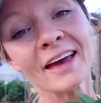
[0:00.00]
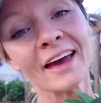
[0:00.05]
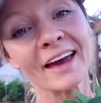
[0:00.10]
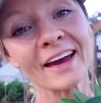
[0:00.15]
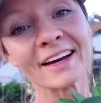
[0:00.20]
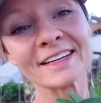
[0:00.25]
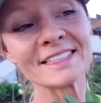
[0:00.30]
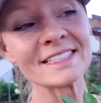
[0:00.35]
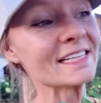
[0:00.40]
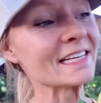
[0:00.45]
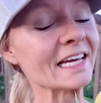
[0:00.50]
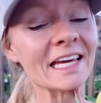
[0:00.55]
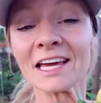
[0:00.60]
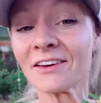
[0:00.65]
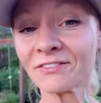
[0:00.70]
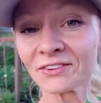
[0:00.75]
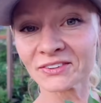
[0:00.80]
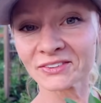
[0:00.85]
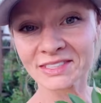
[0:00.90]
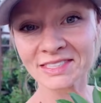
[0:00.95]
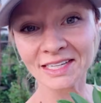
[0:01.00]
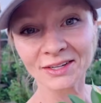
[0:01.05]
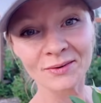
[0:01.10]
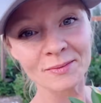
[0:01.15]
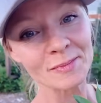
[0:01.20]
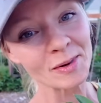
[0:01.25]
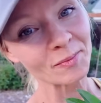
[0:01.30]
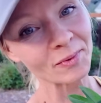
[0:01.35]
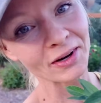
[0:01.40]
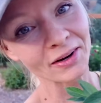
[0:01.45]
And if you did,
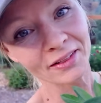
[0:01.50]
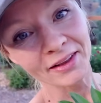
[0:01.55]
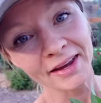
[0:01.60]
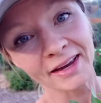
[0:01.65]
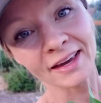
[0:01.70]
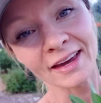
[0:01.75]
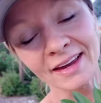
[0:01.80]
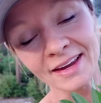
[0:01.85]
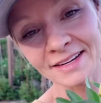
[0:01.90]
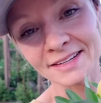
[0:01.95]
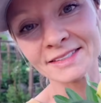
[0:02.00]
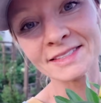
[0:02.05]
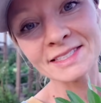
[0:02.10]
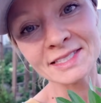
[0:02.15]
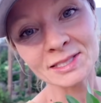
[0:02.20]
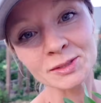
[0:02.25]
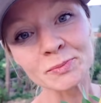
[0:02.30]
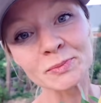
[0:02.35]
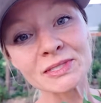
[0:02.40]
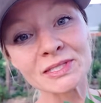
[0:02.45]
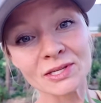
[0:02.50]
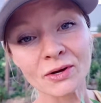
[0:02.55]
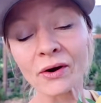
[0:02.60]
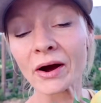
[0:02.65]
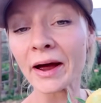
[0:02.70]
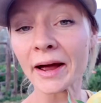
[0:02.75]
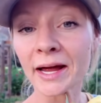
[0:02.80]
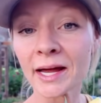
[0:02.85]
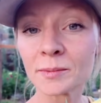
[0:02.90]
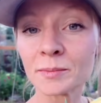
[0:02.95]
remember to like and
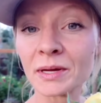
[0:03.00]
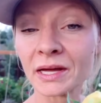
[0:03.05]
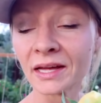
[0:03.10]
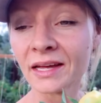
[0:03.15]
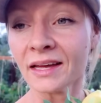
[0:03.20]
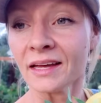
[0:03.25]
subscribe.